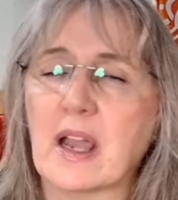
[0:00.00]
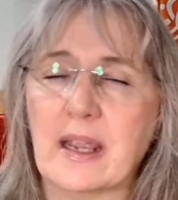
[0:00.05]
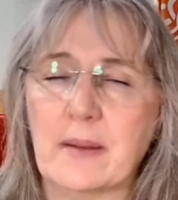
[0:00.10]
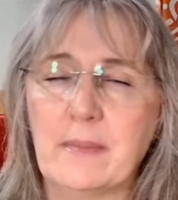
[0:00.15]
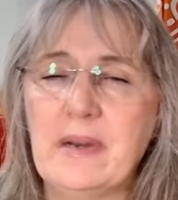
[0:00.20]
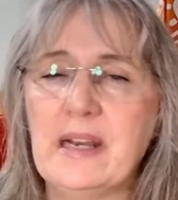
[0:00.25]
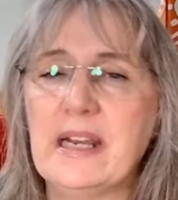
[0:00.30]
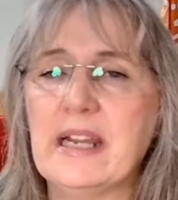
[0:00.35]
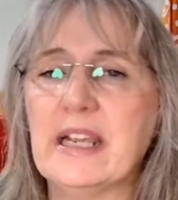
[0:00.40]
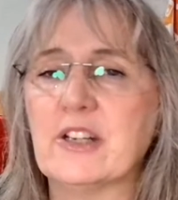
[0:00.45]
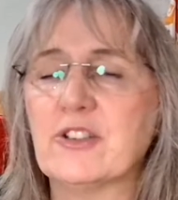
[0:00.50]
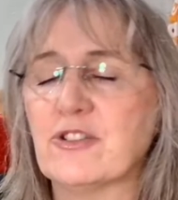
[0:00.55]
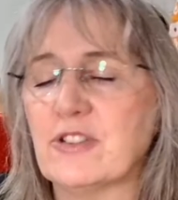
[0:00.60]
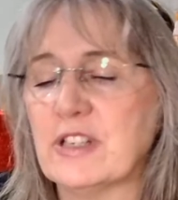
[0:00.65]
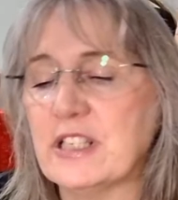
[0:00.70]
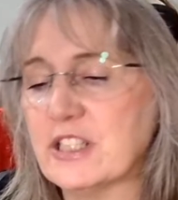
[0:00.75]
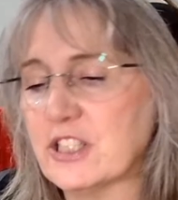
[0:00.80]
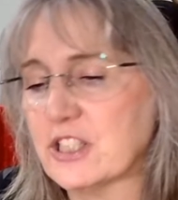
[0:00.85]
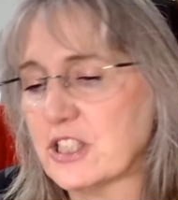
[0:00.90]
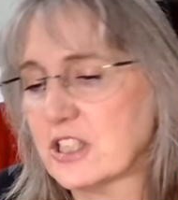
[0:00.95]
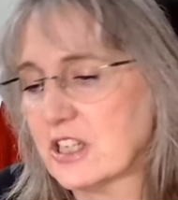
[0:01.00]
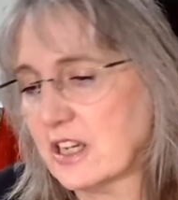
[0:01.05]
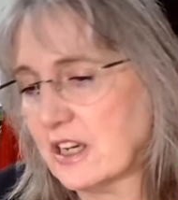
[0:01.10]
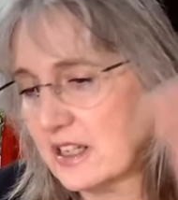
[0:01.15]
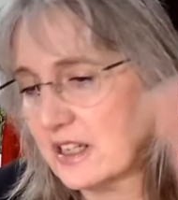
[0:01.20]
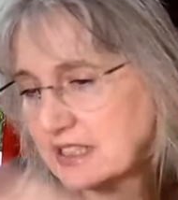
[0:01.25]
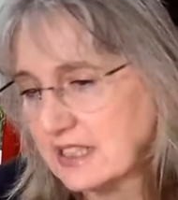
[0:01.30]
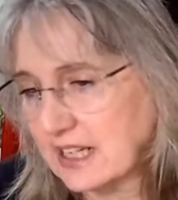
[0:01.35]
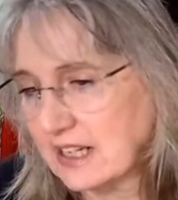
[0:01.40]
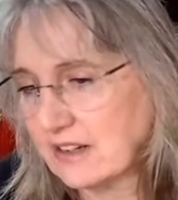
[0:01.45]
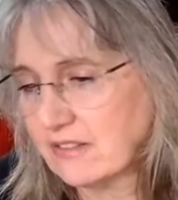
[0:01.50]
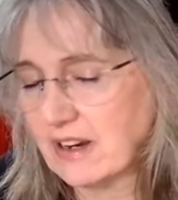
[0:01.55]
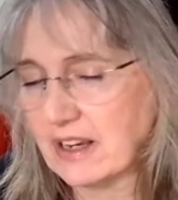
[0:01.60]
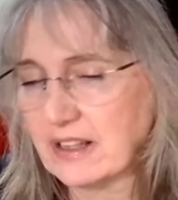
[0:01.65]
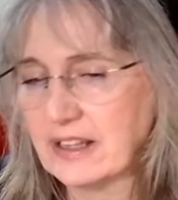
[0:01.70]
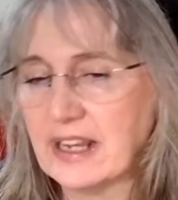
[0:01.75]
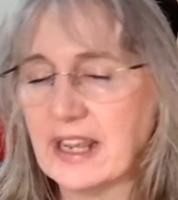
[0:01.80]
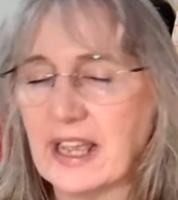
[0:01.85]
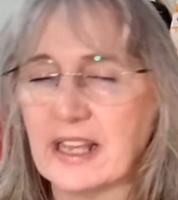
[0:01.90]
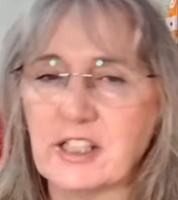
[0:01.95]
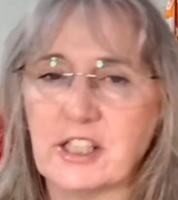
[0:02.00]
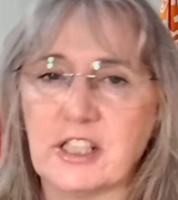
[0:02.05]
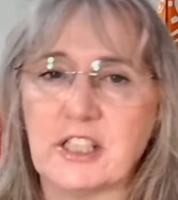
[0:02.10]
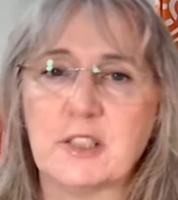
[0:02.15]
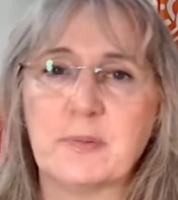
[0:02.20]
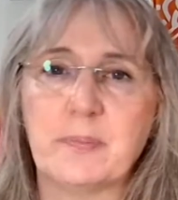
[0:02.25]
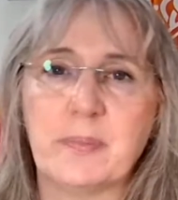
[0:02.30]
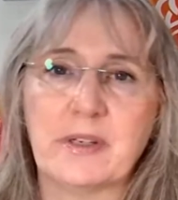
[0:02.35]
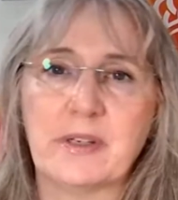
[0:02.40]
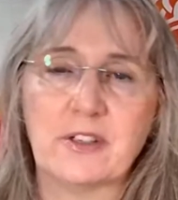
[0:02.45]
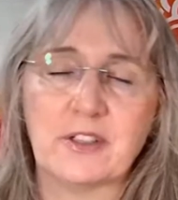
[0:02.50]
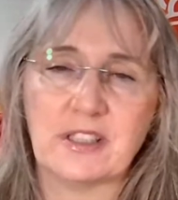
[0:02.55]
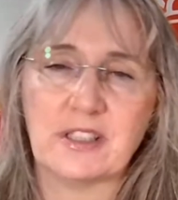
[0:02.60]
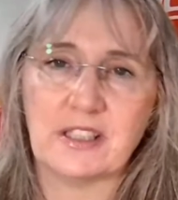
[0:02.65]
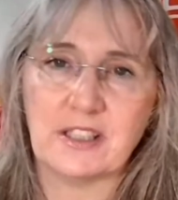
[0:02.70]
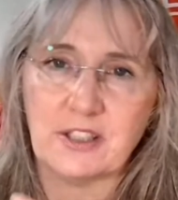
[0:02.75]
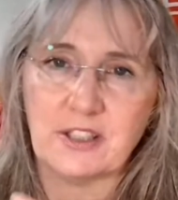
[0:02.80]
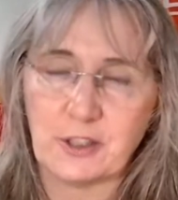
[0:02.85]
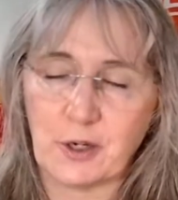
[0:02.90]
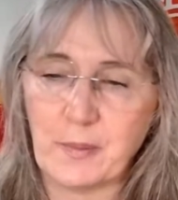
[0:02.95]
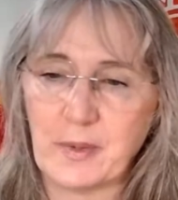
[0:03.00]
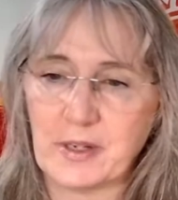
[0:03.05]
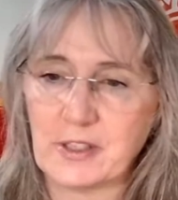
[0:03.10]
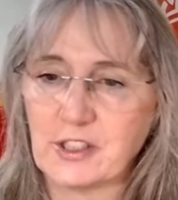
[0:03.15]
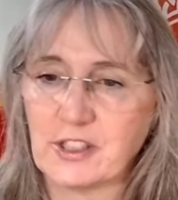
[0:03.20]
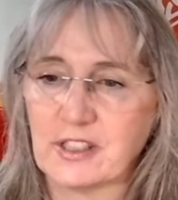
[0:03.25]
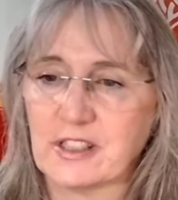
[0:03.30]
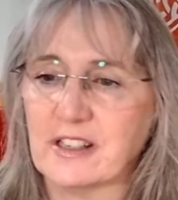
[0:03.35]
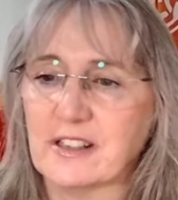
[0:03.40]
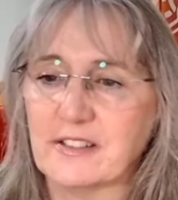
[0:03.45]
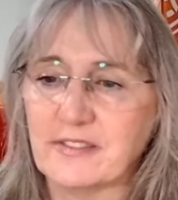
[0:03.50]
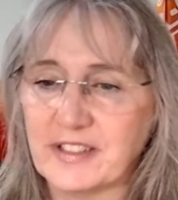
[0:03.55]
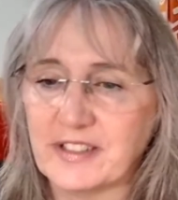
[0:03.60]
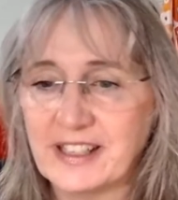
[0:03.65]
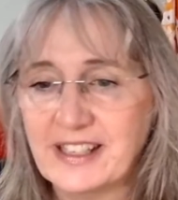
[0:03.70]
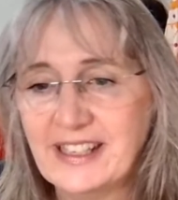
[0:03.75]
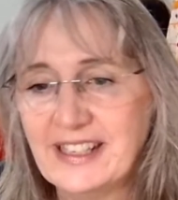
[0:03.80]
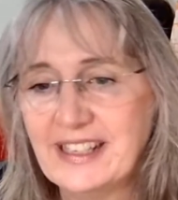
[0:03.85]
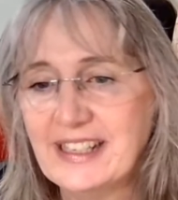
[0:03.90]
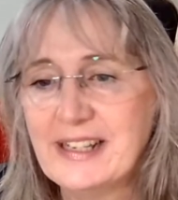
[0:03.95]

I am literally skirting around the edges because there's so much to cover,